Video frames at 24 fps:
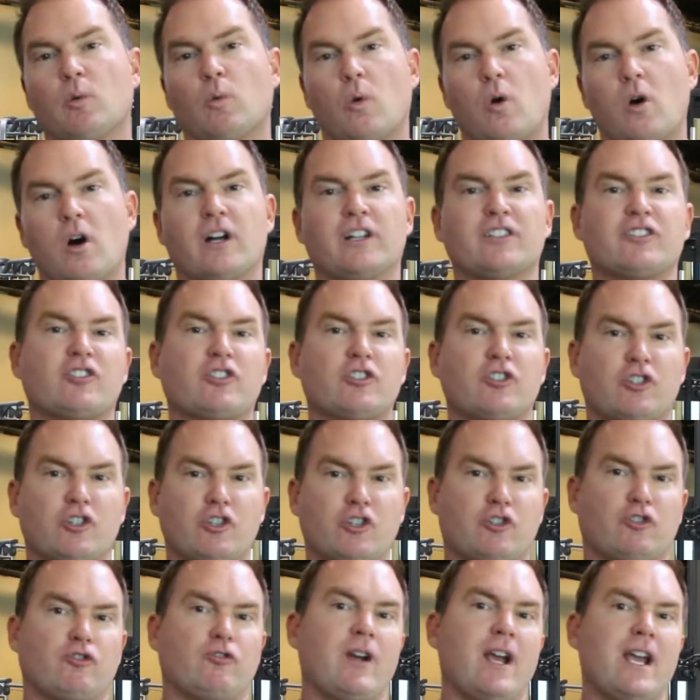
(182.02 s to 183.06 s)
wants
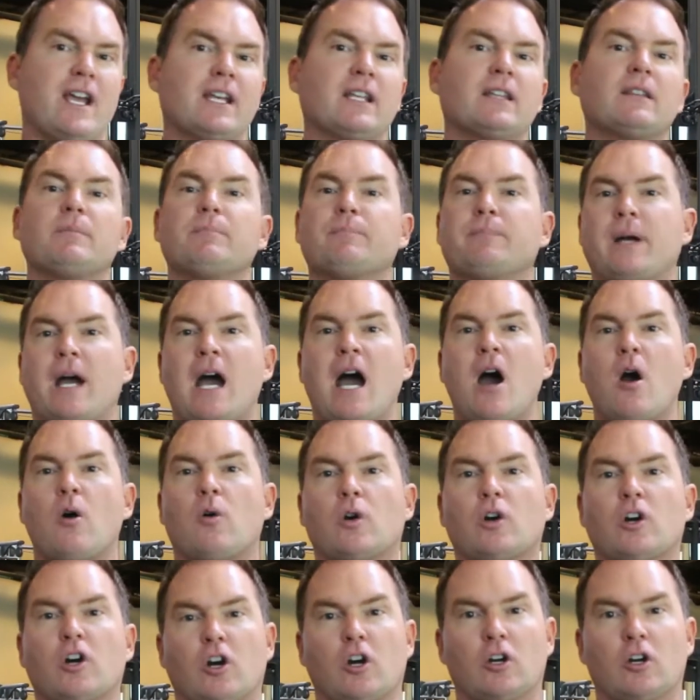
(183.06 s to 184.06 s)
strength, power,